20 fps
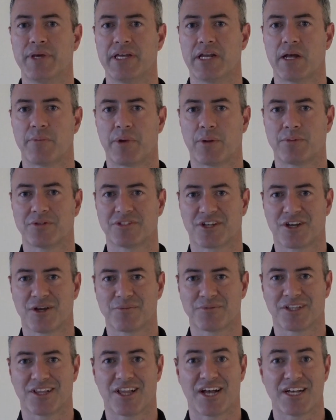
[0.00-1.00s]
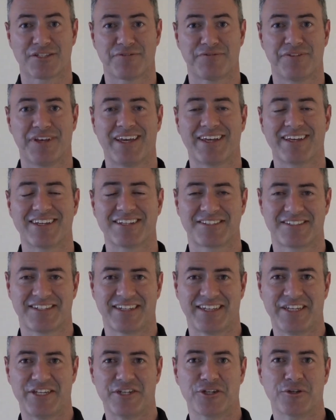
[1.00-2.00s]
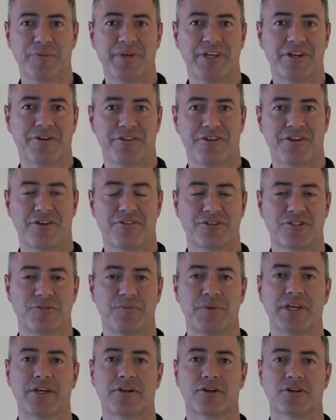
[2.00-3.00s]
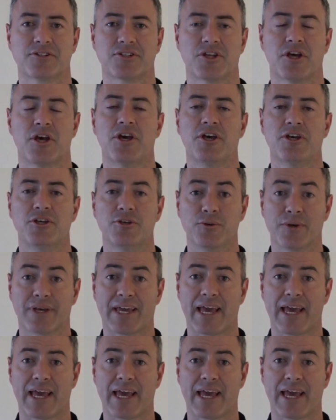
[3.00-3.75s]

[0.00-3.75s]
may not be able to come to Las Vegas to hear me or the other speakers, you